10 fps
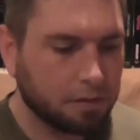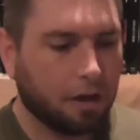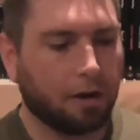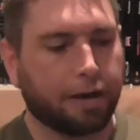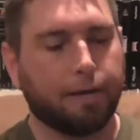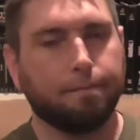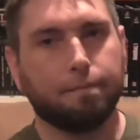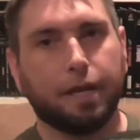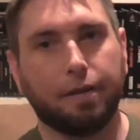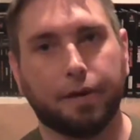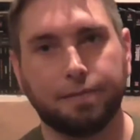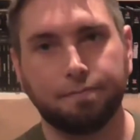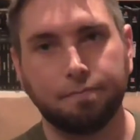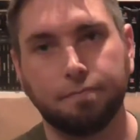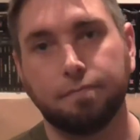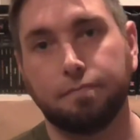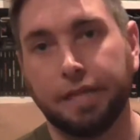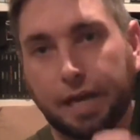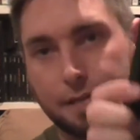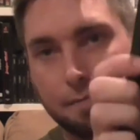Okay, anyways.
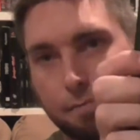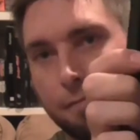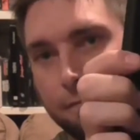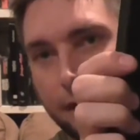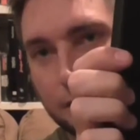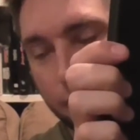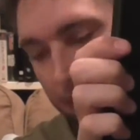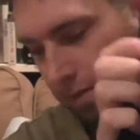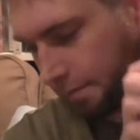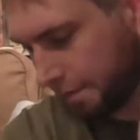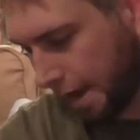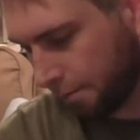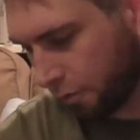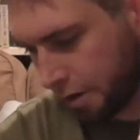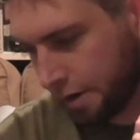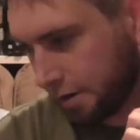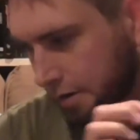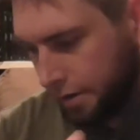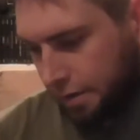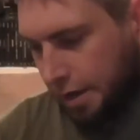Yes, Vectrex. Have one.
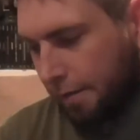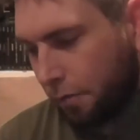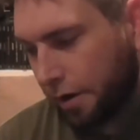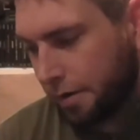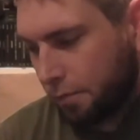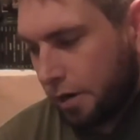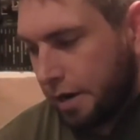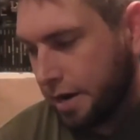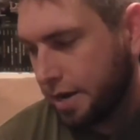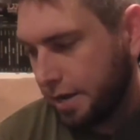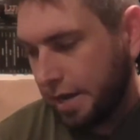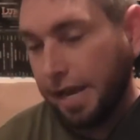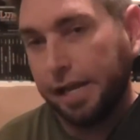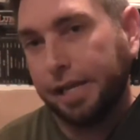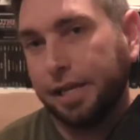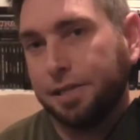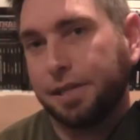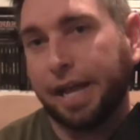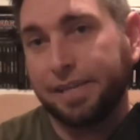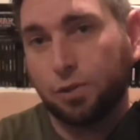Have wanted one. It is
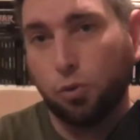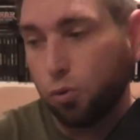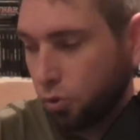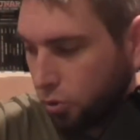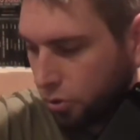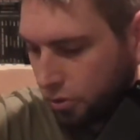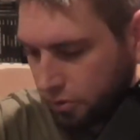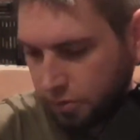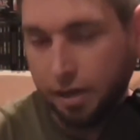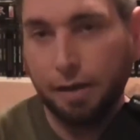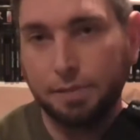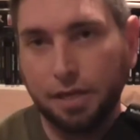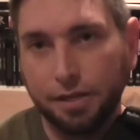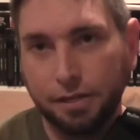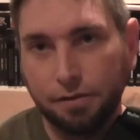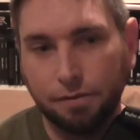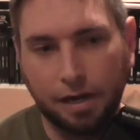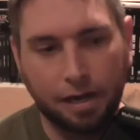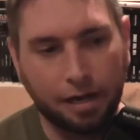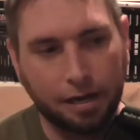as cool... I'm telling you,
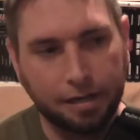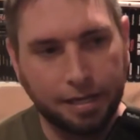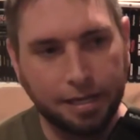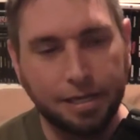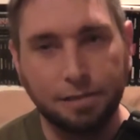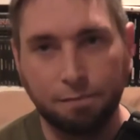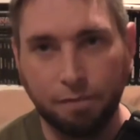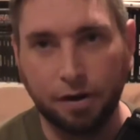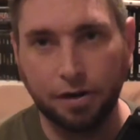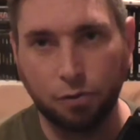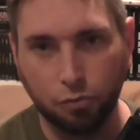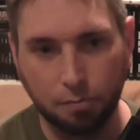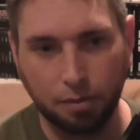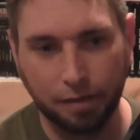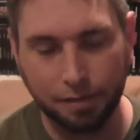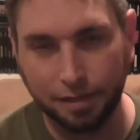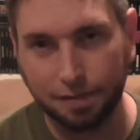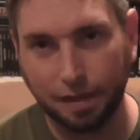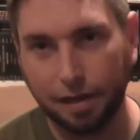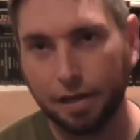it is very cool to play with this
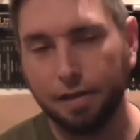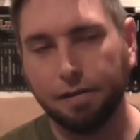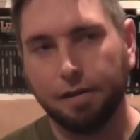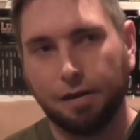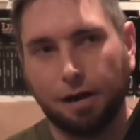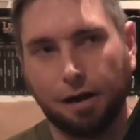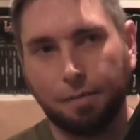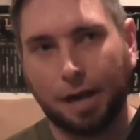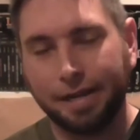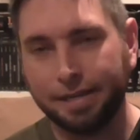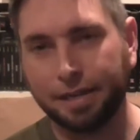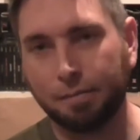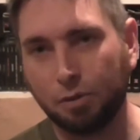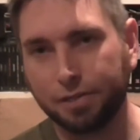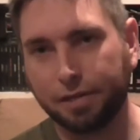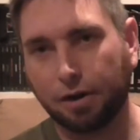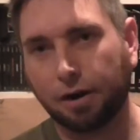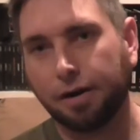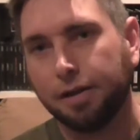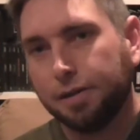thing. I need to get a
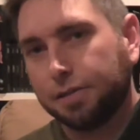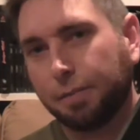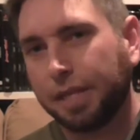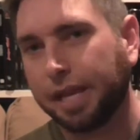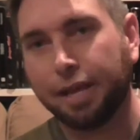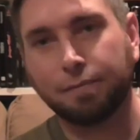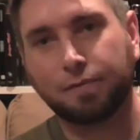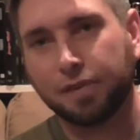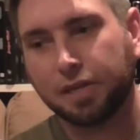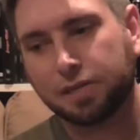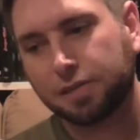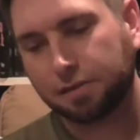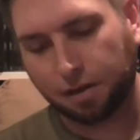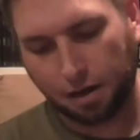multi-cart. Some of the games for this,